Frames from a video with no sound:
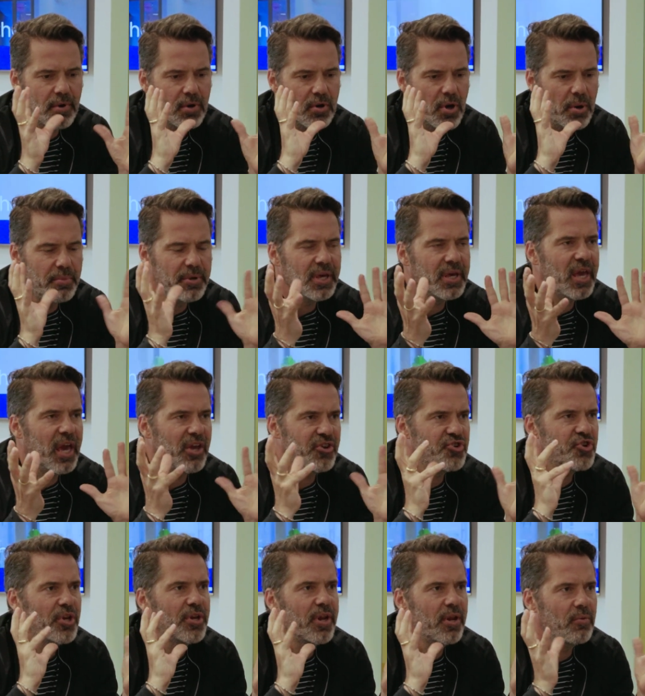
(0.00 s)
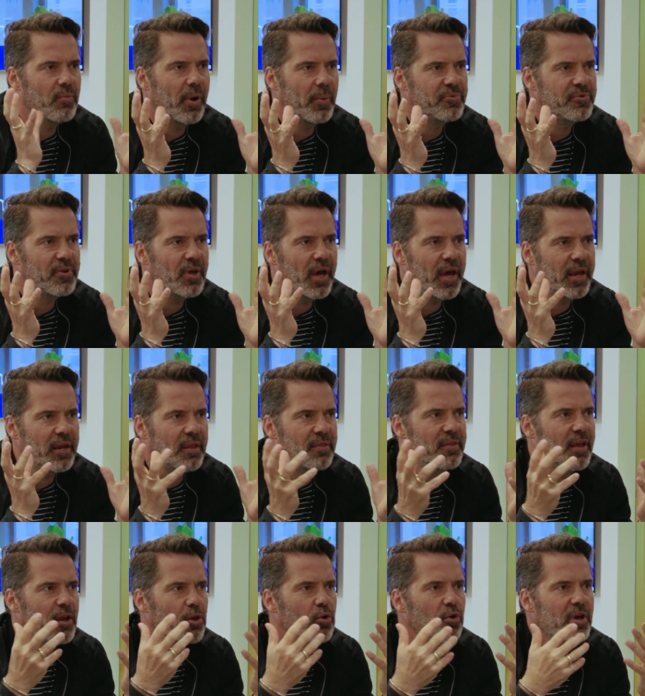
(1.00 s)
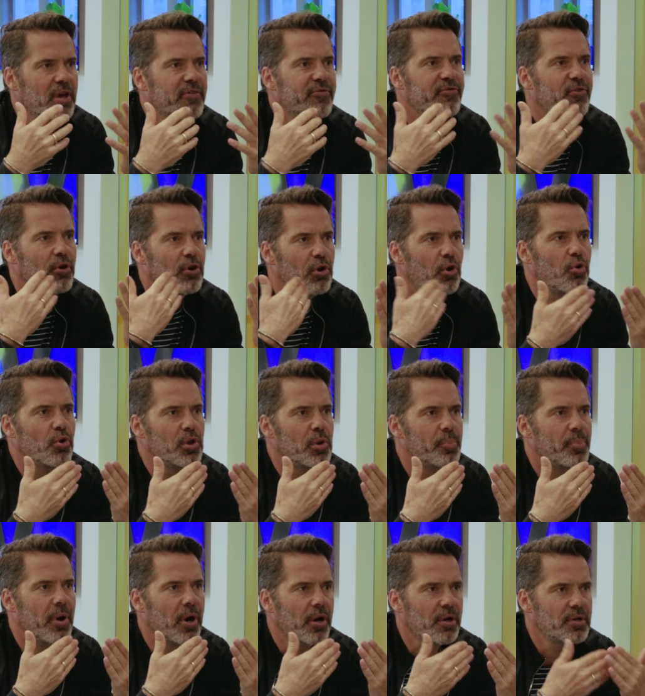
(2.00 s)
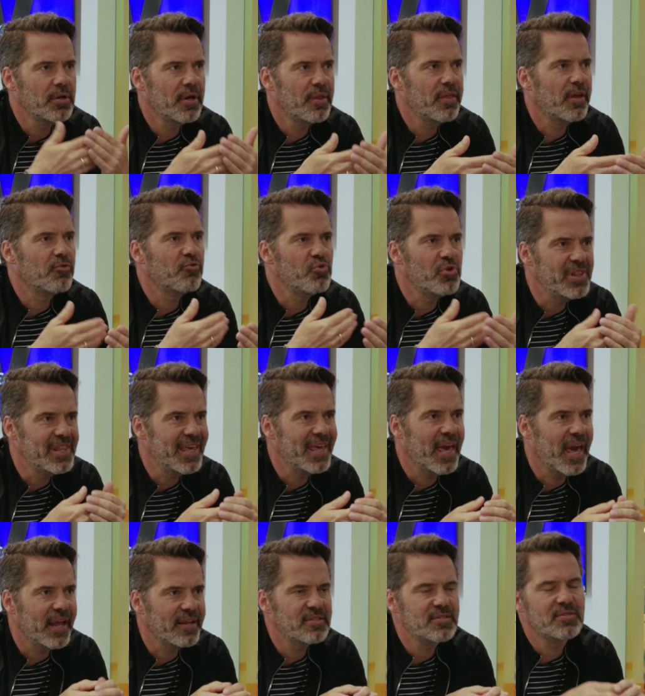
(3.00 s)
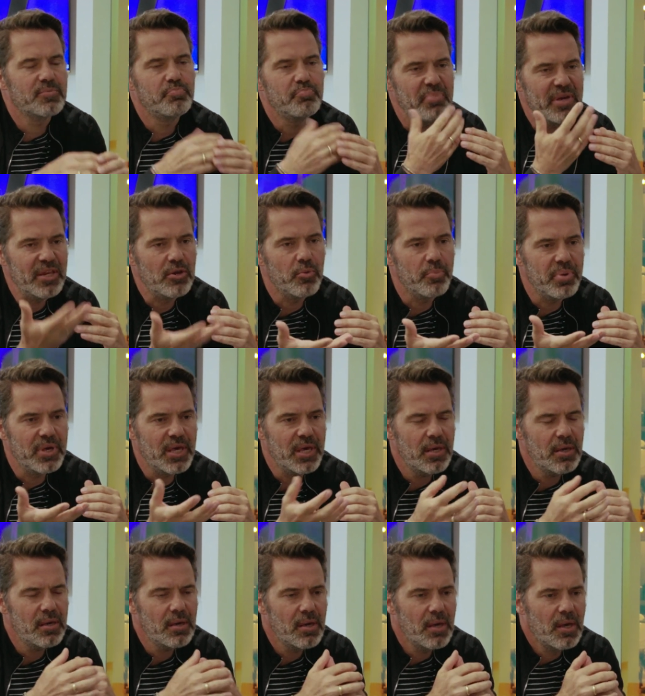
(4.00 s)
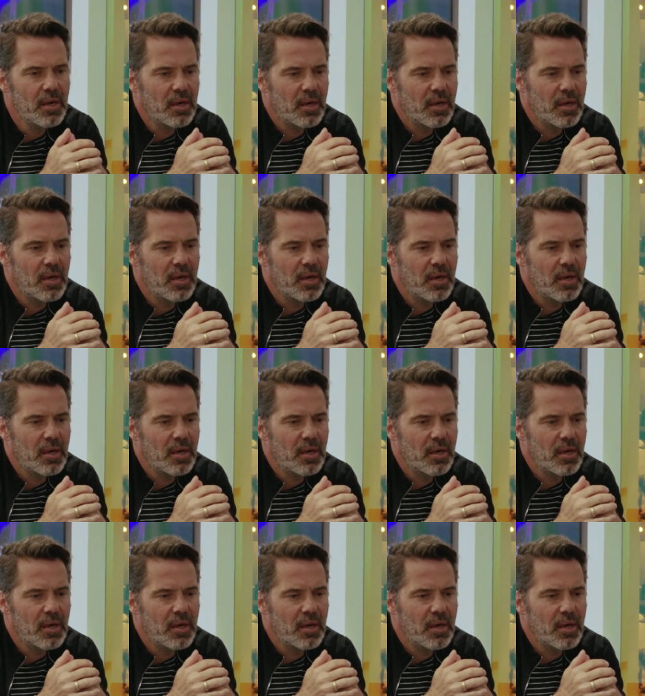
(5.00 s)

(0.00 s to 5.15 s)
communication and website, and they're looking for a local partner that really gets B2B,